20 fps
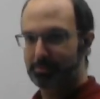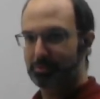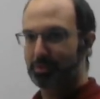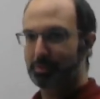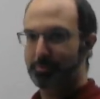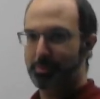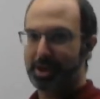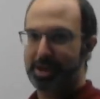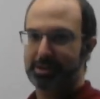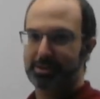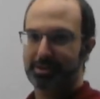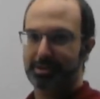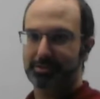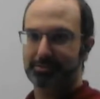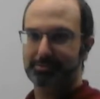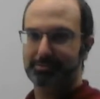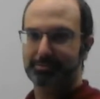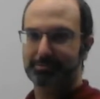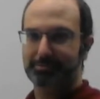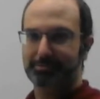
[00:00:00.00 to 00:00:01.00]
The bread
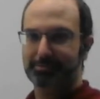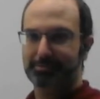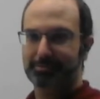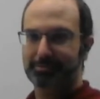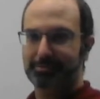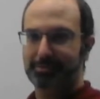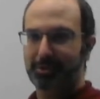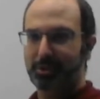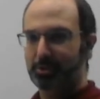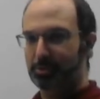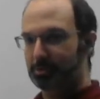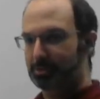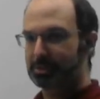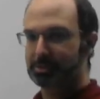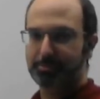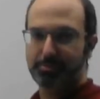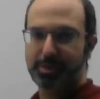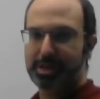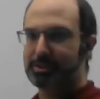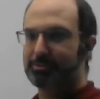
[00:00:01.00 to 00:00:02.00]
does. Once
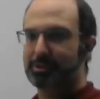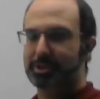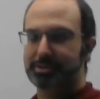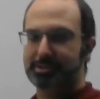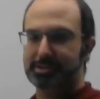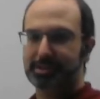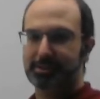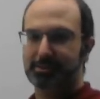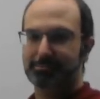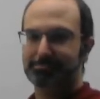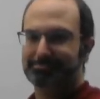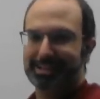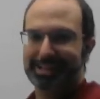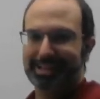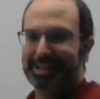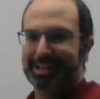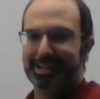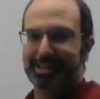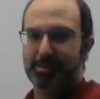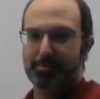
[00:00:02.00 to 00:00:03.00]
the bread runs out, I
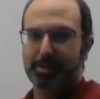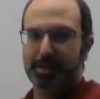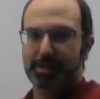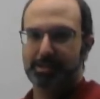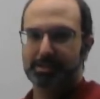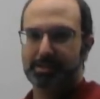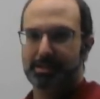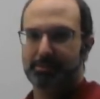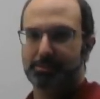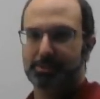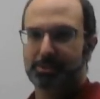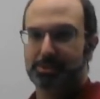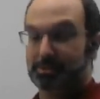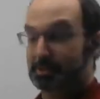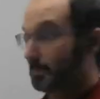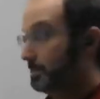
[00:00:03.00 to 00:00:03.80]
can't keep making sandwiches.